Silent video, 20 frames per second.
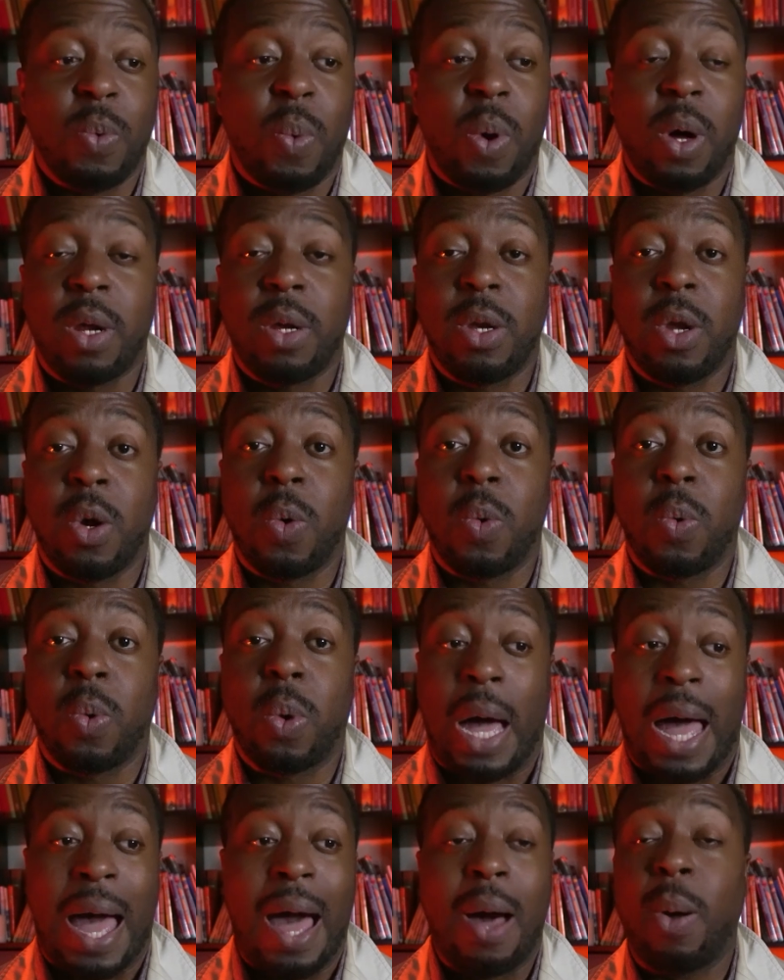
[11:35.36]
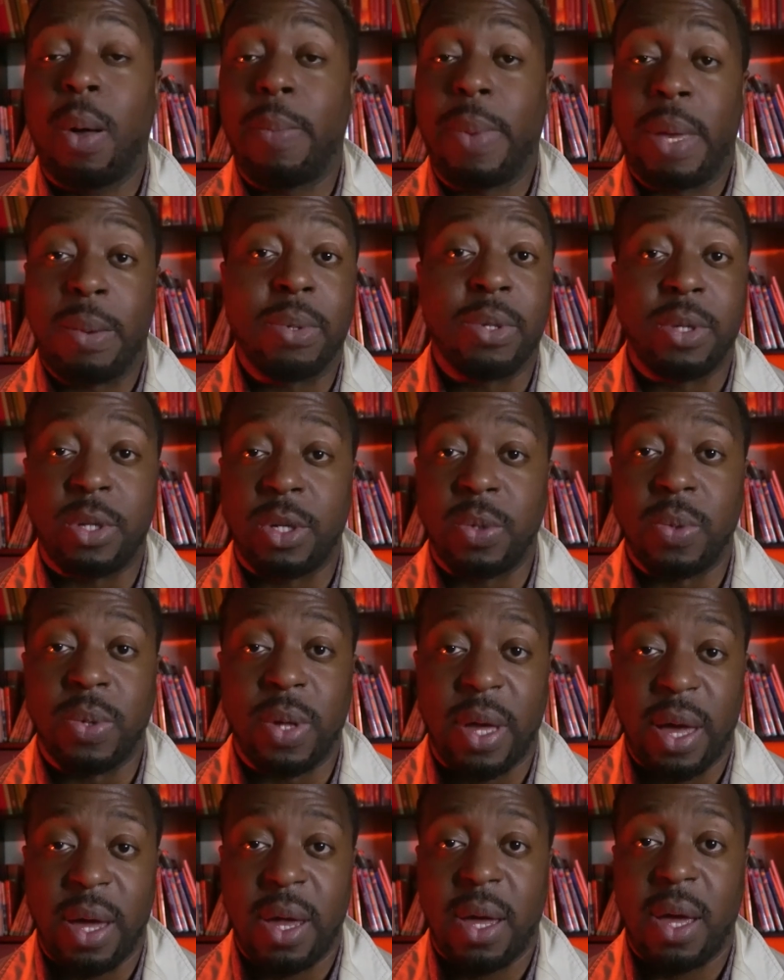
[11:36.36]
you want to know how I'm able to do
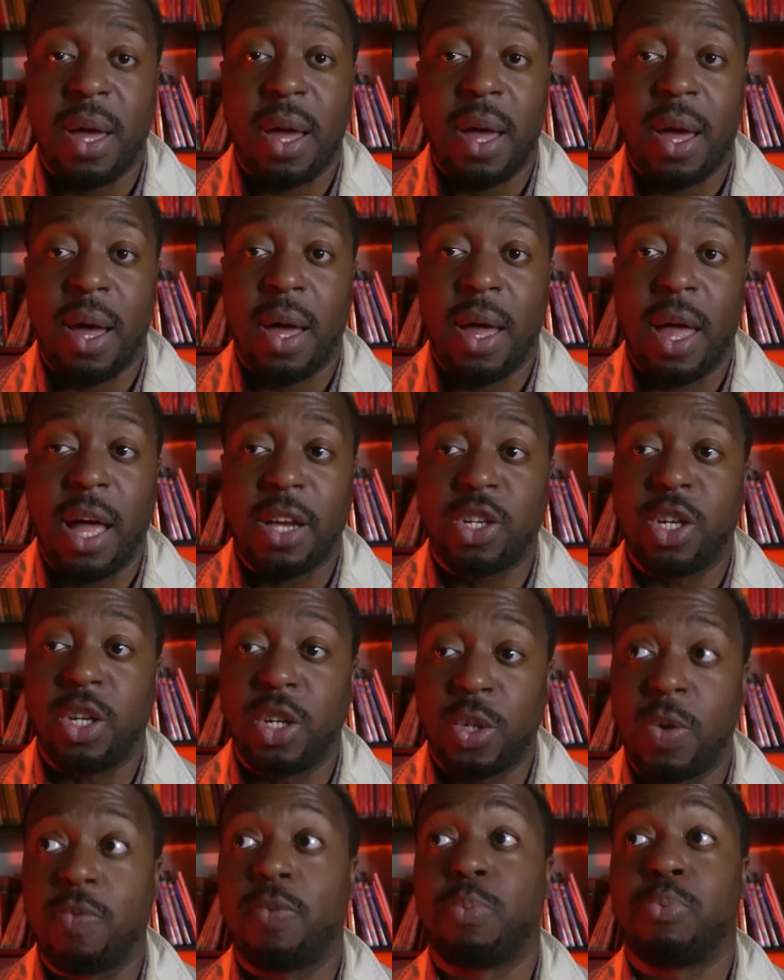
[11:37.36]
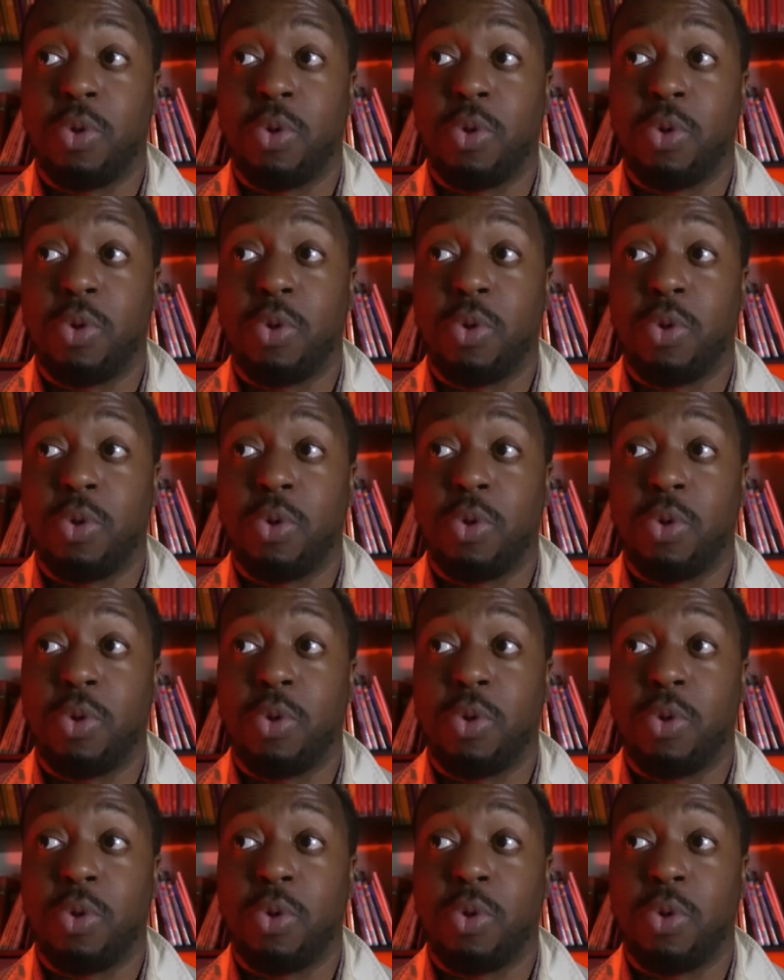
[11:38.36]
that, I actually do have a